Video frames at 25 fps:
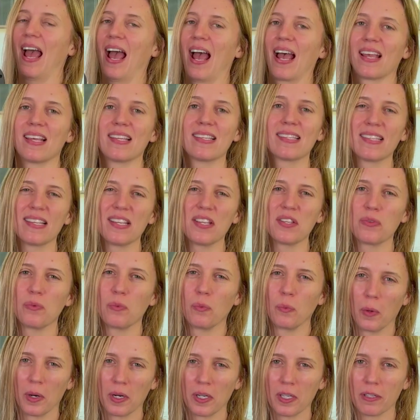has these
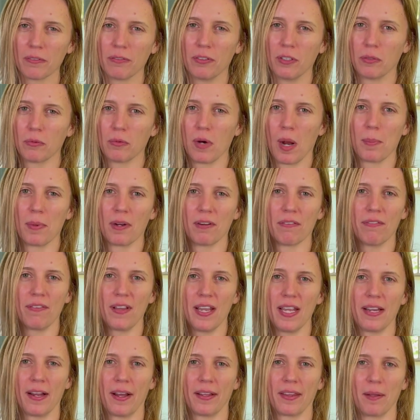wonderful rubber
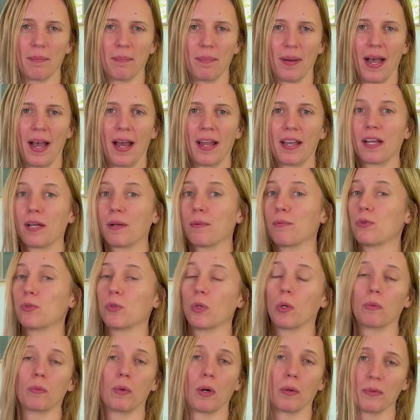feet on the bottom
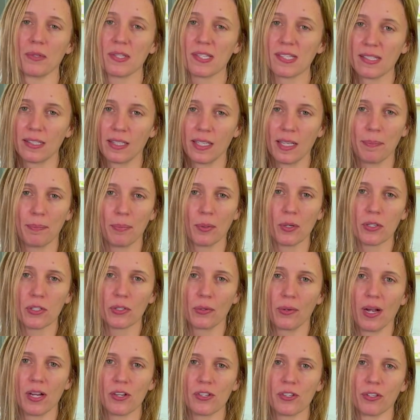so it won't slip or
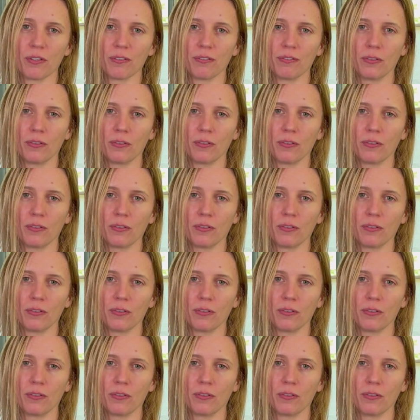scratch your